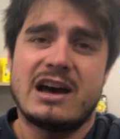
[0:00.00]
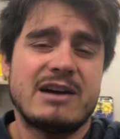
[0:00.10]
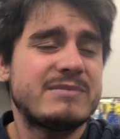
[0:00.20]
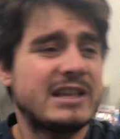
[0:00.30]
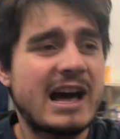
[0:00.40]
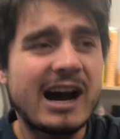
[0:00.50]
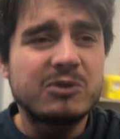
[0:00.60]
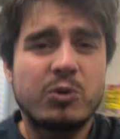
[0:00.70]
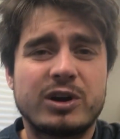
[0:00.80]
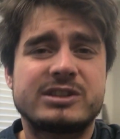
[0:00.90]
Um, an
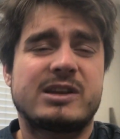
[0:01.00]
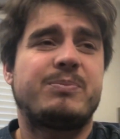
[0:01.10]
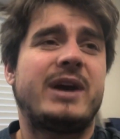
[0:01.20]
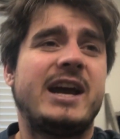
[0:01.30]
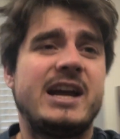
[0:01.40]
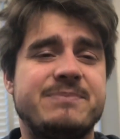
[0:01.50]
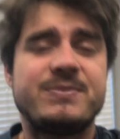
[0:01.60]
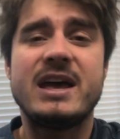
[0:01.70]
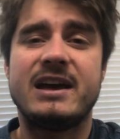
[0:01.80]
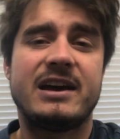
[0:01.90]
AdWords campaign,
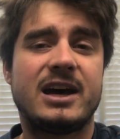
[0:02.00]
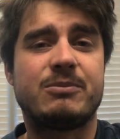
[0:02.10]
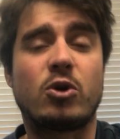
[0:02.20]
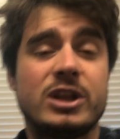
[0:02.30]
um,